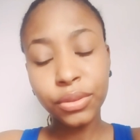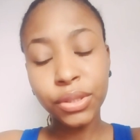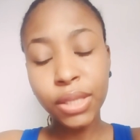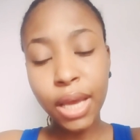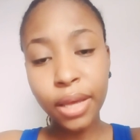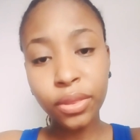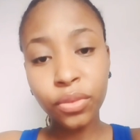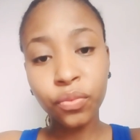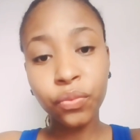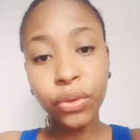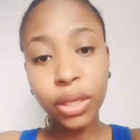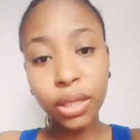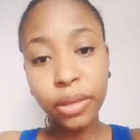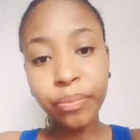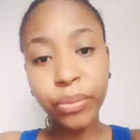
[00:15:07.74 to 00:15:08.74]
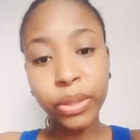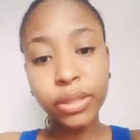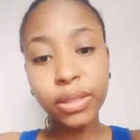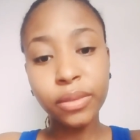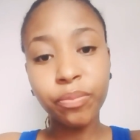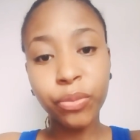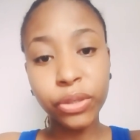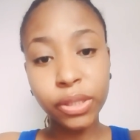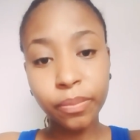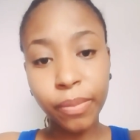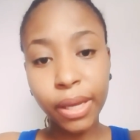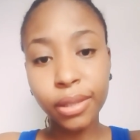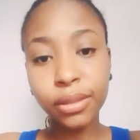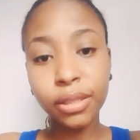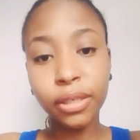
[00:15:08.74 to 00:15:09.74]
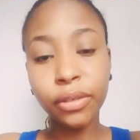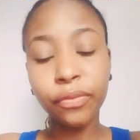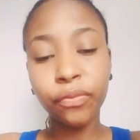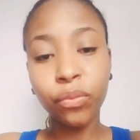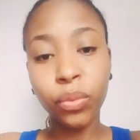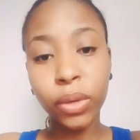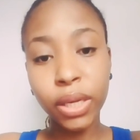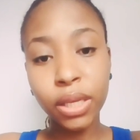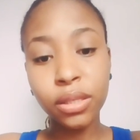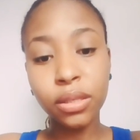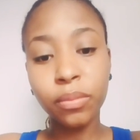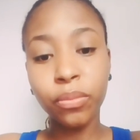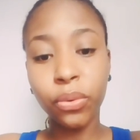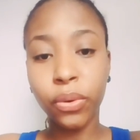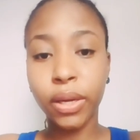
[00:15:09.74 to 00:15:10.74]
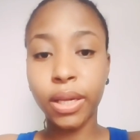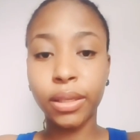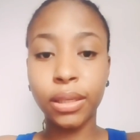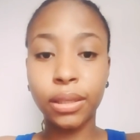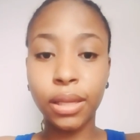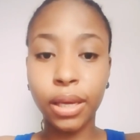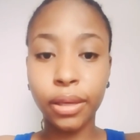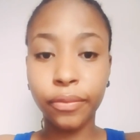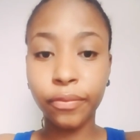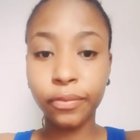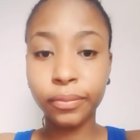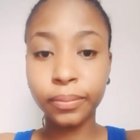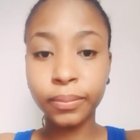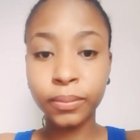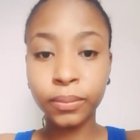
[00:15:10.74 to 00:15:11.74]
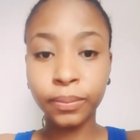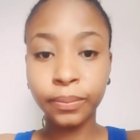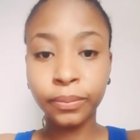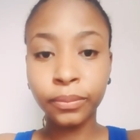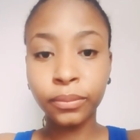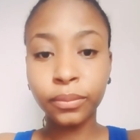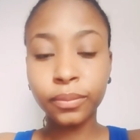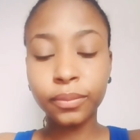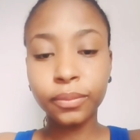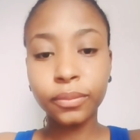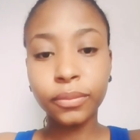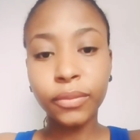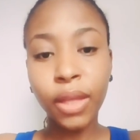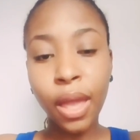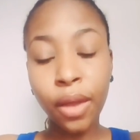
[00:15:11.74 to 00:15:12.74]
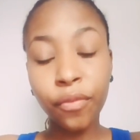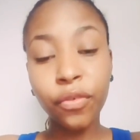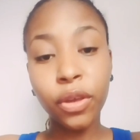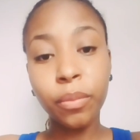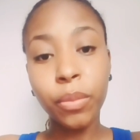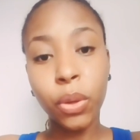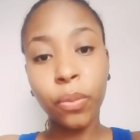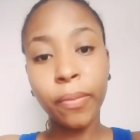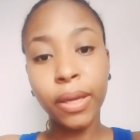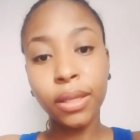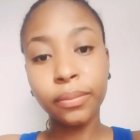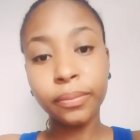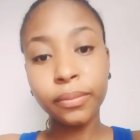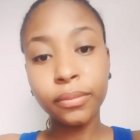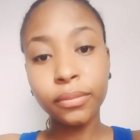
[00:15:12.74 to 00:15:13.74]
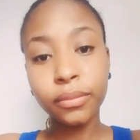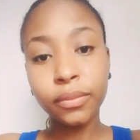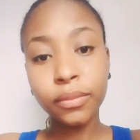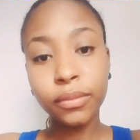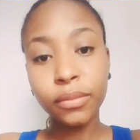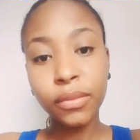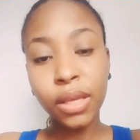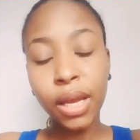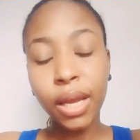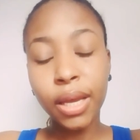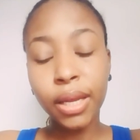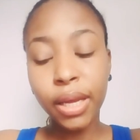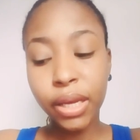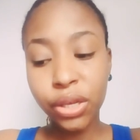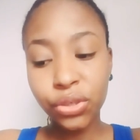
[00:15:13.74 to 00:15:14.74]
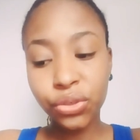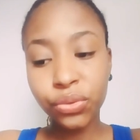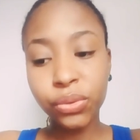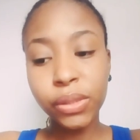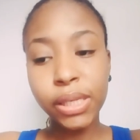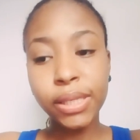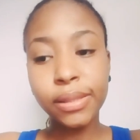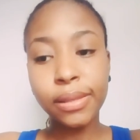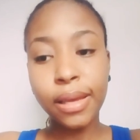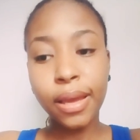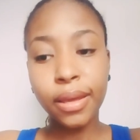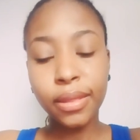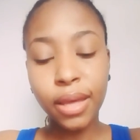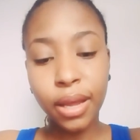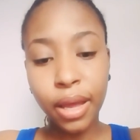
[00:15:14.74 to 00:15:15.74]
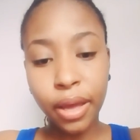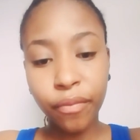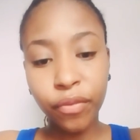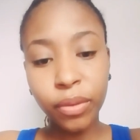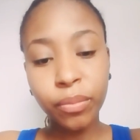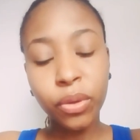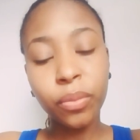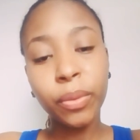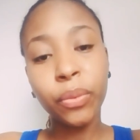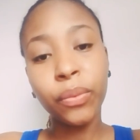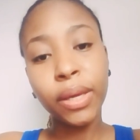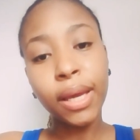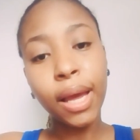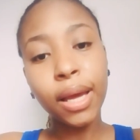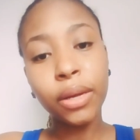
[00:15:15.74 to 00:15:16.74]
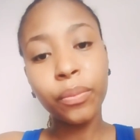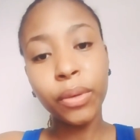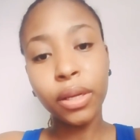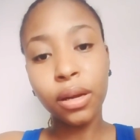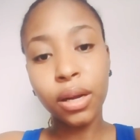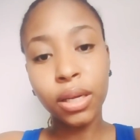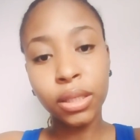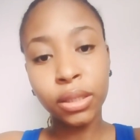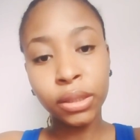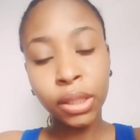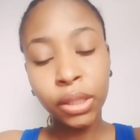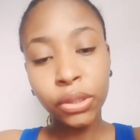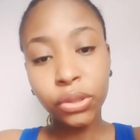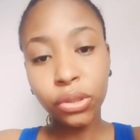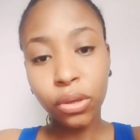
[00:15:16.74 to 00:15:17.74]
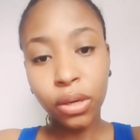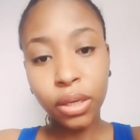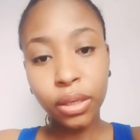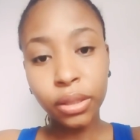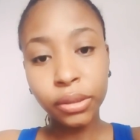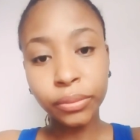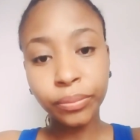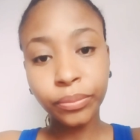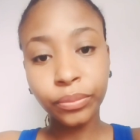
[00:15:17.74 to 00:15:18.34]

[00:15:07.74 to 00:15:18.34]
Death really puts in perspective what is important in life. Every moment. And I can truly say that every moment we had with our daughter,